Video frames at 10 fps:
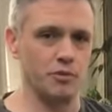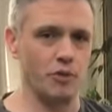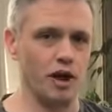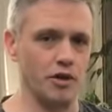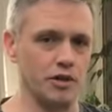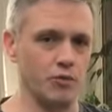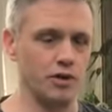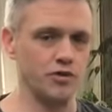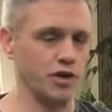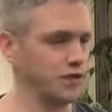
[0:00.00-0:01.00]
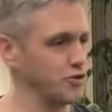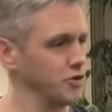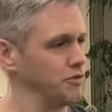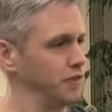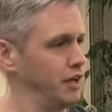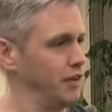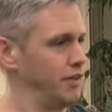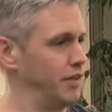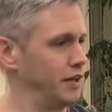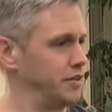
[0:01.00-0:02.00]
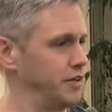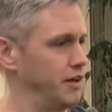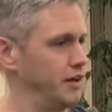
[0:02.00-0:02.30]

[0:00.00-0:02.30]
Browning and Winchester that